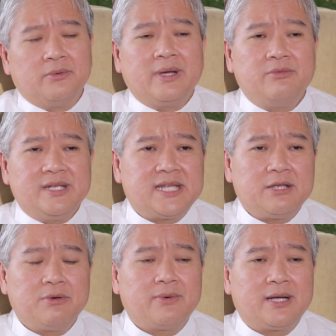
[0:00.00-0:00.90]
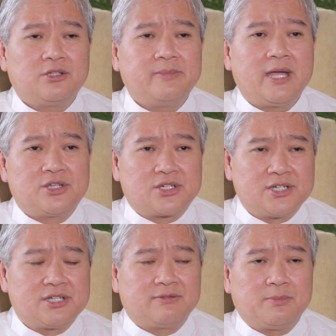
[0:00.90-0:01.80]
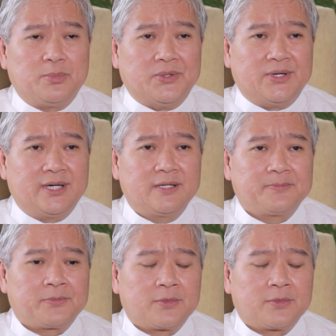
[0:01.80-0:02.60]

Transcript: When we say we want to be a church of the poor,